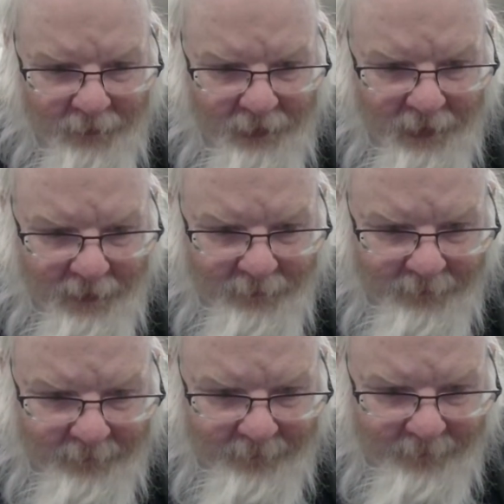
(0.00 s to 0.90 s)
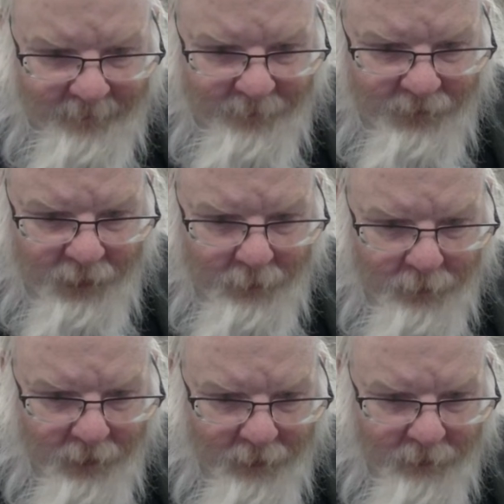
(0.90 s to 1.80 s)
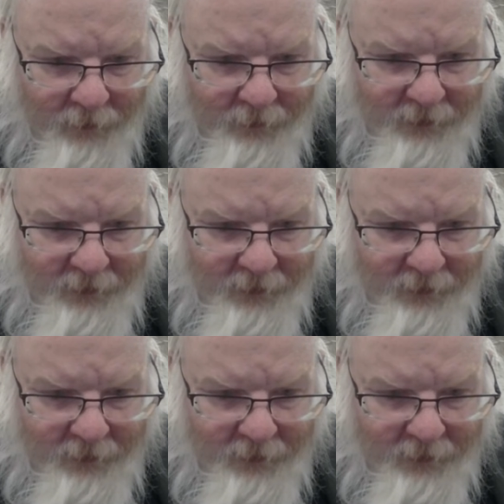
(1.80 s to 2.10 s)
Okay, no problem.